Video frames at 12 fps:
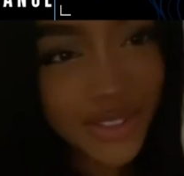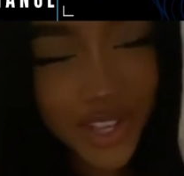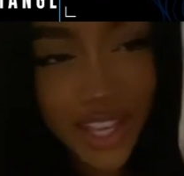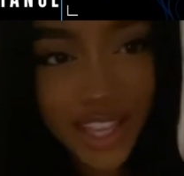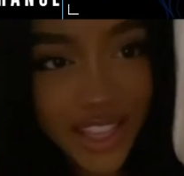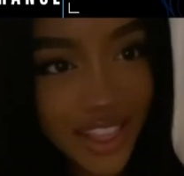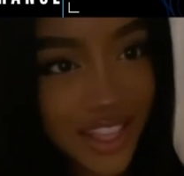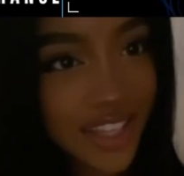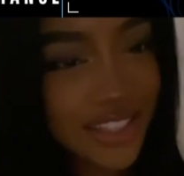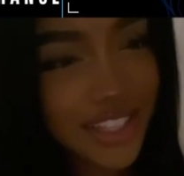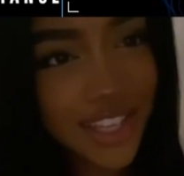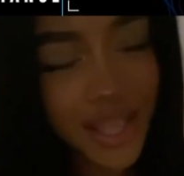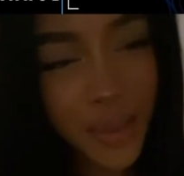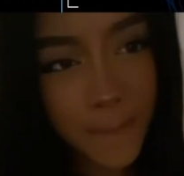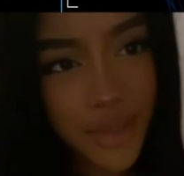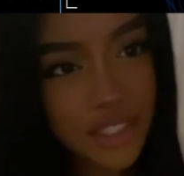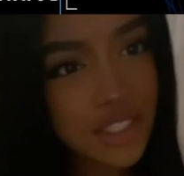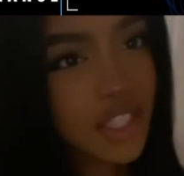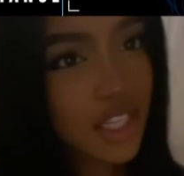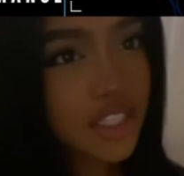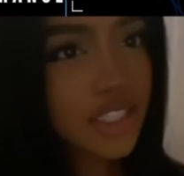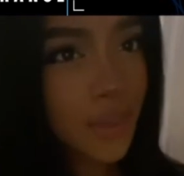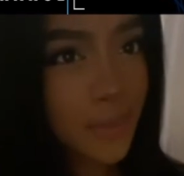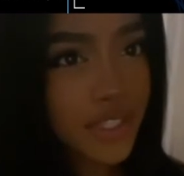Okay. So I think that the
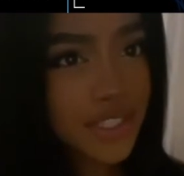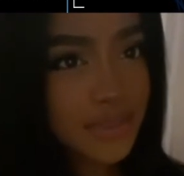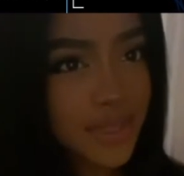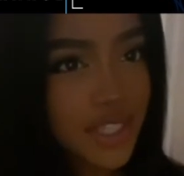re the